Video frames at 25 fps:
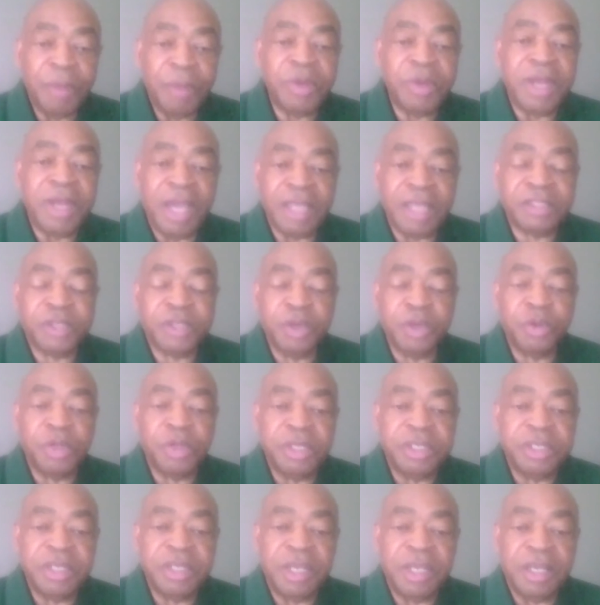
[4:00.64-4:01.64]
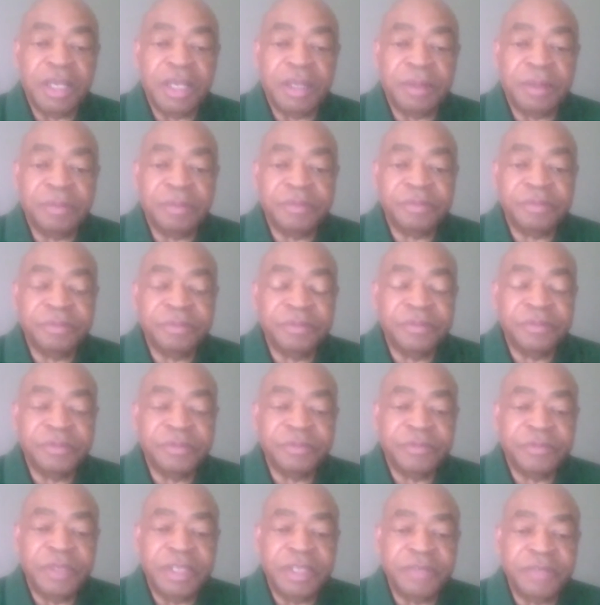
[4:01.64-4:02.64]
high school in
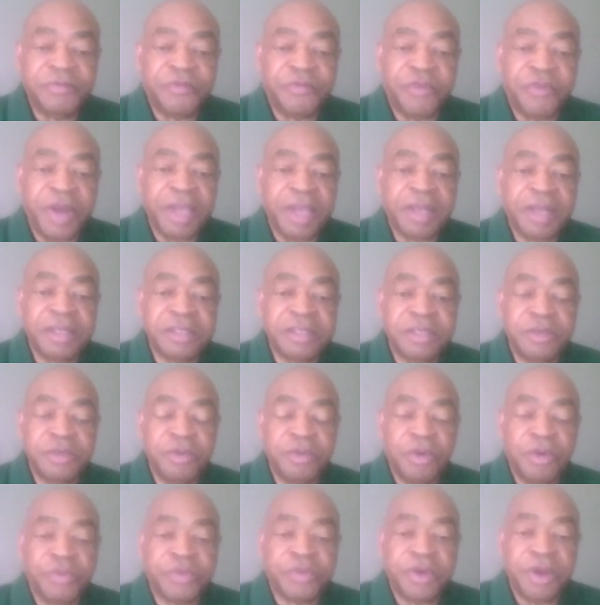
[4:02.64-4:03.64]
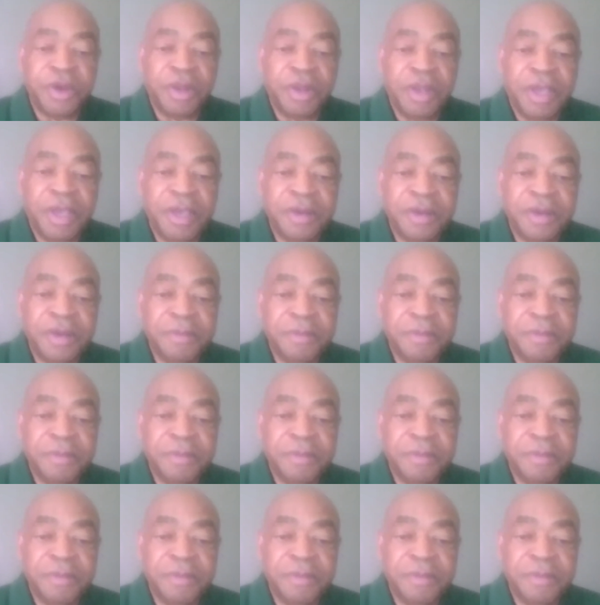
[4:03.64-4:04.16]
Franklinton, North Carolina.